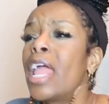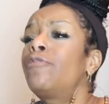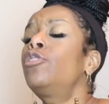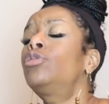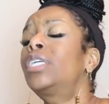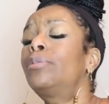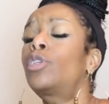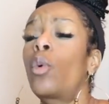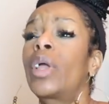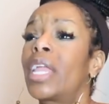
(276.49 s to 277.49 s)
If you
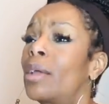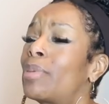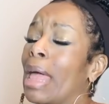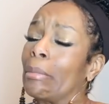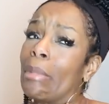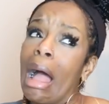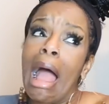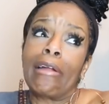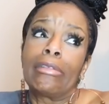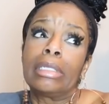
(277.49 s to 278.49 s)
tiptoe in here and be like,
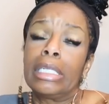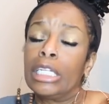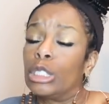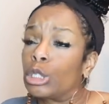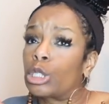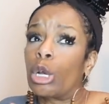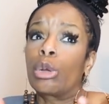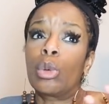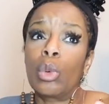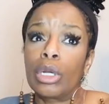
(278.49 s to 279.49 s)
Ma, I really need a
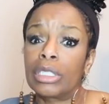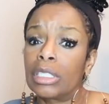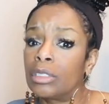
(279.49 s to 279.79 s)
shirt or,